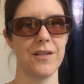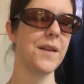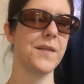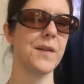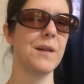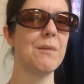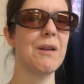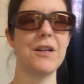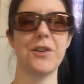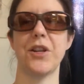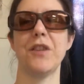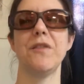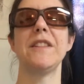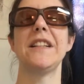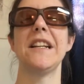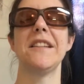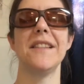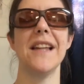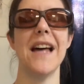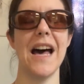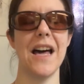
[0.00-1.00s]
So I'm not sure if it
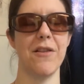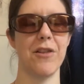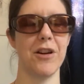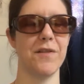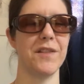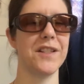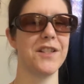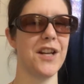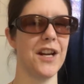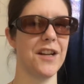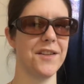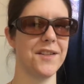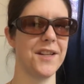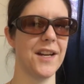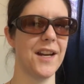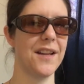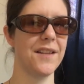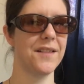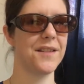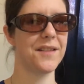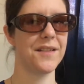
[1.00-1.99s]
does that, or if it just
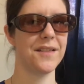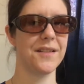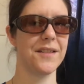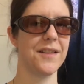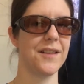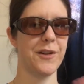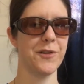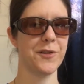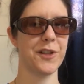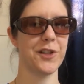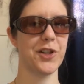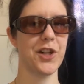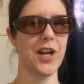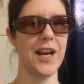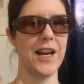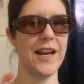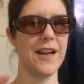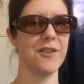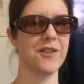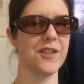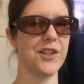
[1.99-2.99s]
does, here's a
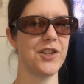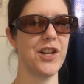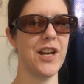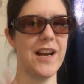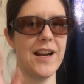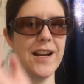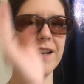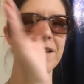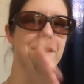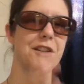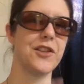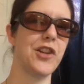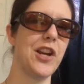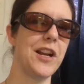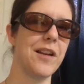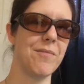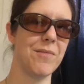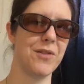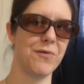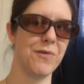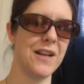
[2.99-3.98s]
shade, here's a shade, here's a
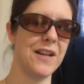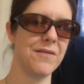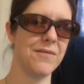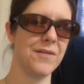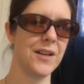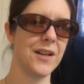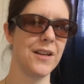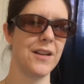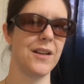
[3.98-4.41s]
shade in between.